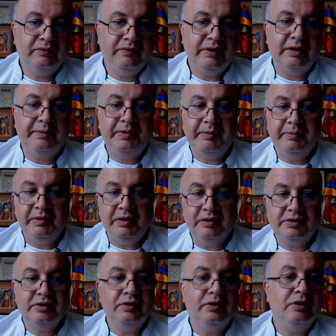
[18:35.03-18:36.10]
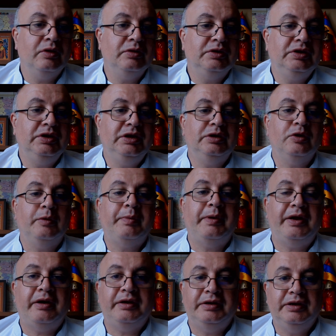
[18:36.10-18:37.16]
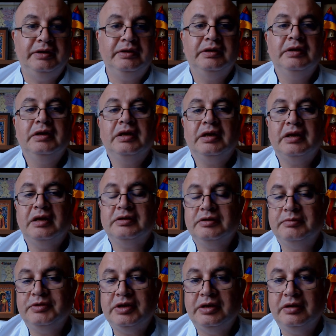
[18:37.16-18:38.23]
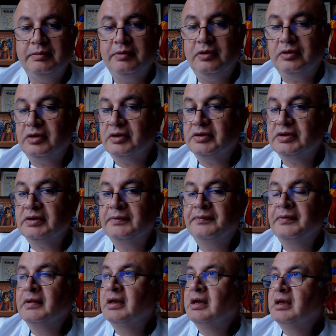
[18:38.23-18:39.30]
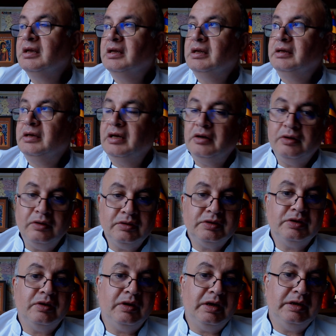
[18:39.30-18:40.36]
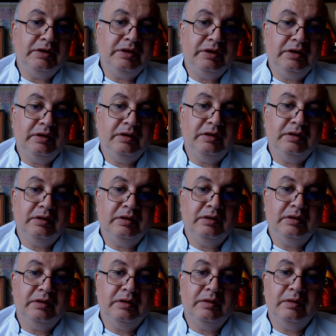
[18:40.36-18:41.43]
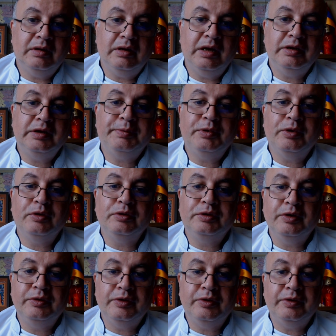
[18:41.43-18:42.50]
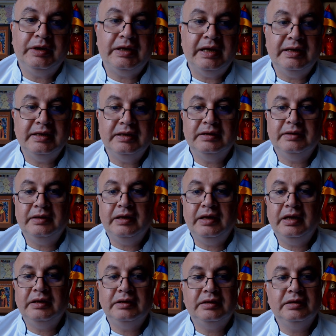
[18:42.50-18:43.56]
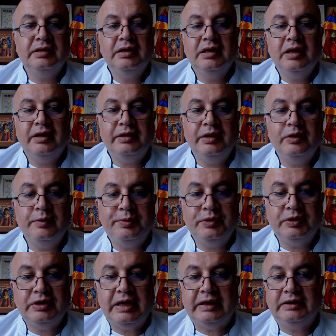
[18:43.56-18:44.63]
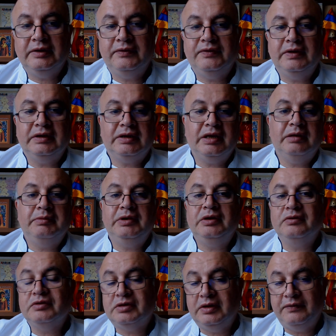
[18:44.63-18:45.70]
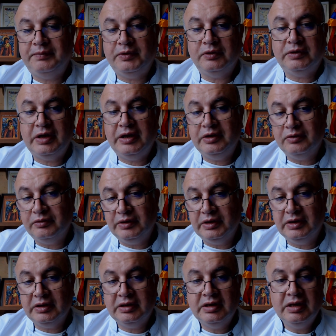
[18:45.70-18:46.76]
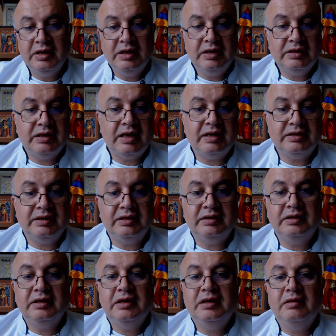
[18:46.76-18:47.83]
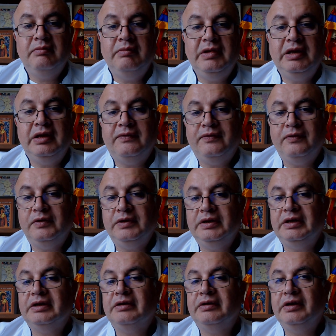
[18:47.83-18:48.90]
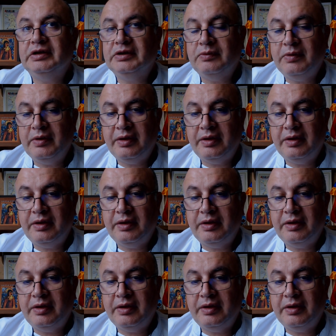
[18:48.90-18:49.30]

verapamil, so non-dihydropyridine calcium channel blockers, they are also anti uh, antiproteinuric and, and renoprotective and can be used if proteinuria doesn't meaningfully decrease